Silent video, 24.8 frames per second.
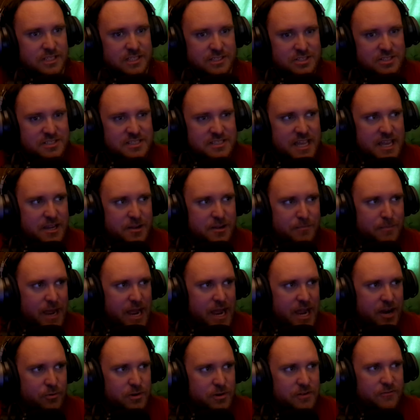Just take him
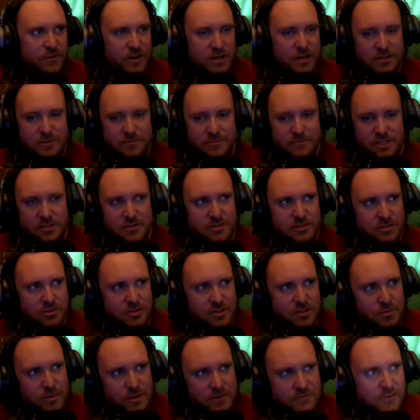back, refund him. You
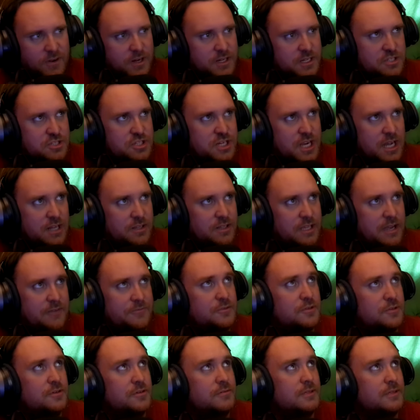could refund a child
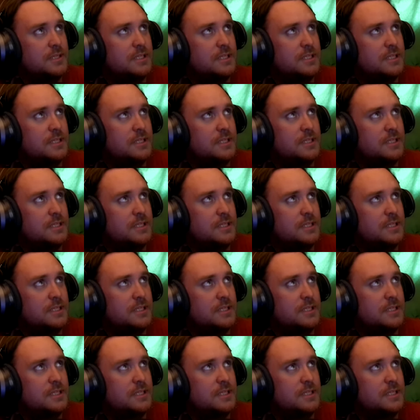after